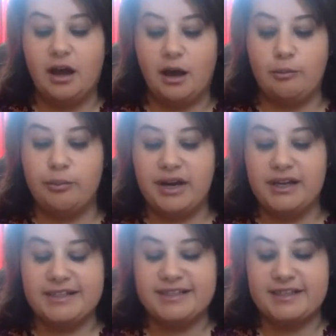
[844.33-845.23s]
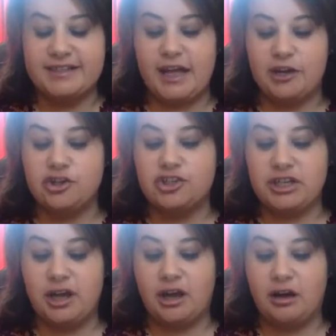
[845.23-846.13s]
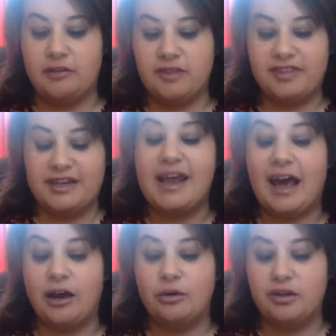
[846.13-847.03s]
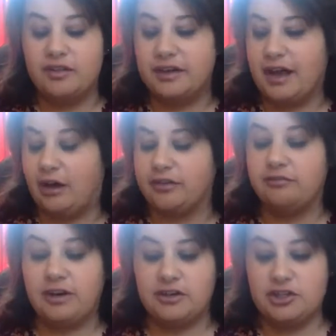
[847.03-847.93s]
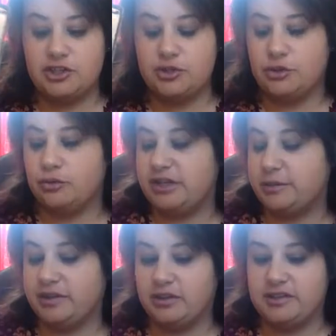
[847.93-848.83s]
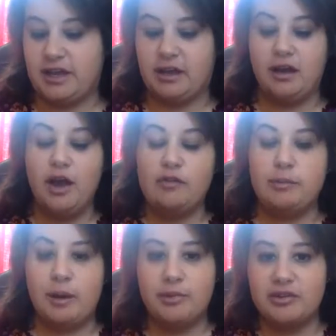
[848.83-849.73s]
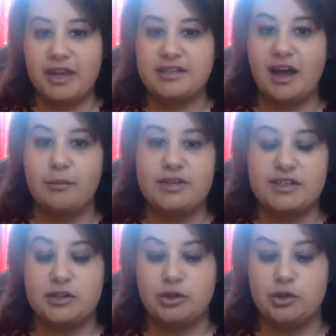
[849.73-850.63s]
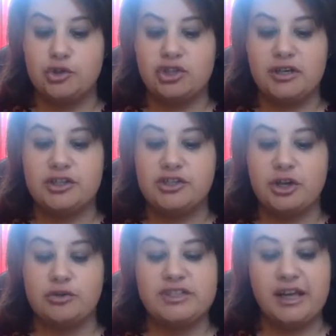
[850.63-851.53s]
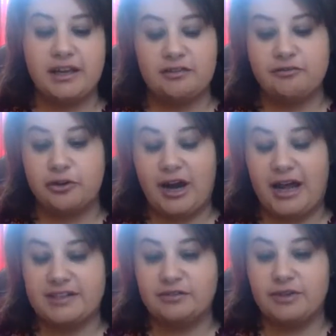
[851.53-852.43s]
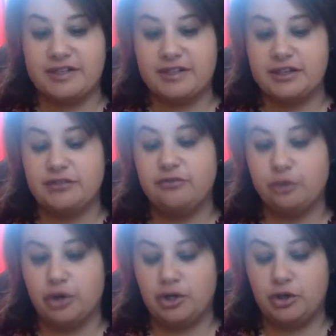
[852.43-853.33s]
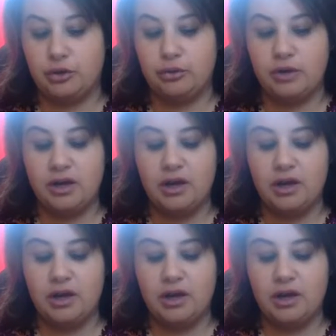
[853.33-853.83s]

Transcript: But it's this energy of the now, the very soon is what they're saying. Remember that time is an illusion, so take it for as it resonates for you.